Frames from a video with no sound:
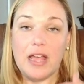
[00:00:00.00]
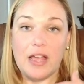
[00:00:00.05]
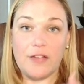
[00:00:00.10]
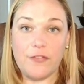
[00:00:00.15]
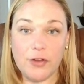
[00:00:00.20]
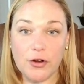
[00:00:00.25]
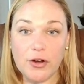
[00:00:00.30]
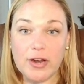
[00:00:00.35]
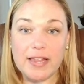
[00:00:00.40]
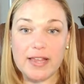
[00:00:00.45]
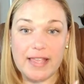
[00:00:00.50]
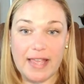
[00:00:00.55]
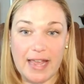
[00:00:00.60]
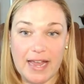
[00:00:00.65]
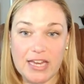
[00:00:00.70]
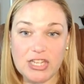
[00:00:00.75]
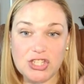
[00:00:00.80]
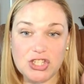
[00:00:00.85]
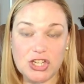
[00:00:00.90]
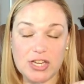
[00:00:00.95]
If you're
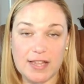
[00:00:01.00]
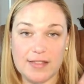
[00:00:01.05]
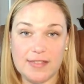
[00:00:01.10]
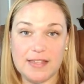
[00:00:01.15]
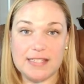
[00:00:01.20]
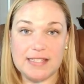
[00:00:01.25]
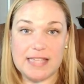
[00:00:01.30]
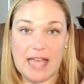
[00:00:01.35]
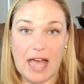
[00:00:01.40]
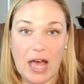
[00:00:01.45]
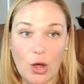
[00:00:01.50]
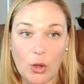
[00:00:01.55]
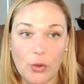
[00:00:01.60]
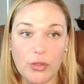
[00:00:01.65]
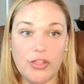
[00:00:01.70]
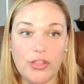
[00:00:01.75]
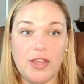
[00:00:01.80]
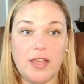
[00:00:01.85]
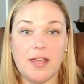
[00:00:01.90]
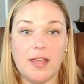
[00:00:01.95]
engaging in these
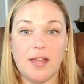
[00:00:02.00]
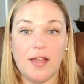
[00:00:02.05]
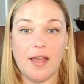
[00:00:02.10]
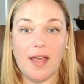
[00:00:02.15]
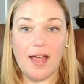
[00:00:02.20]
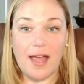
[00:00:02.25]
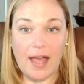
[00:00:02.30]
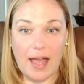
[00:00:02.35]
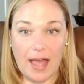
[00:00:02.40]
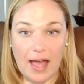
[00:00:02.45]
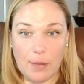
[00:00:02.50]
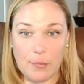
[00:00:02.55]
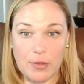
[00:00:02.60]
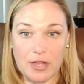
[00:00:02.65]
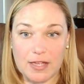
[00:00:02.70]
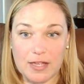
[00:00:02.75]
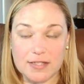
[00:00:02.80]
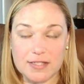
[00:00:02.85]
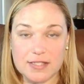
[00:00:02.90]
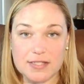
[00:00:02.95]
healthy
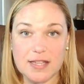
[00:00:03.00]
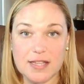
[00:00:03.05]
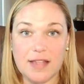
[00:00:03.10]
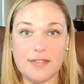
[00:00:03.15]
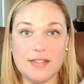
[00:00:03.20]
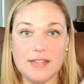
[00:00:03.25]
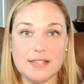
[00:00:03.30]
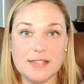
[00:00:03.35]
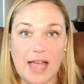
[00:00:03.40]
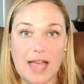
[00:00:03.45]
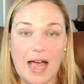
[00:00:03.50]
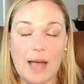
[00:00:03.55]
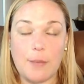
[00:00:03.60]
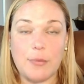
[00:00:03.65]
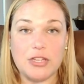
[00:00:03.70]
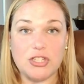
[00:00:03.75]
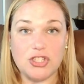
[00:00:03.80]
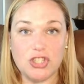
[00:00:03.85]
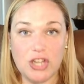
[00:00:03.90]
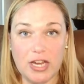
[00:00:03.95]
habits and these
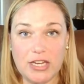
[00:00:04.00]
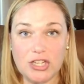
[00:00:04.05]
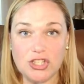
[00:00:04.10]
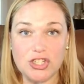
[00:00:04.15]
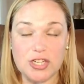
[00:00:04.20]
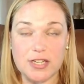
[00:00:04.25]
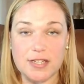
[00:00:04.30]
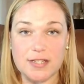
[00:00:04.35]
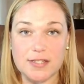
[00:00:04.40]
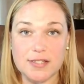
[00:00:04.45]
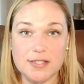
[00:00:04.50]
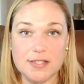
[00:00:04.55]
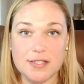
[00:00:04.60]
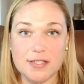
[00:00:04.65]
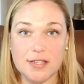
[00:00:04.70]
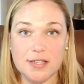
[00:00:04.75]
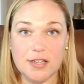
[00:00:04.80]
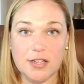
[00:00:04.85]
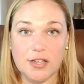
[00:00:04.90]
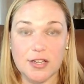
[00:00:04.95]
habit changes,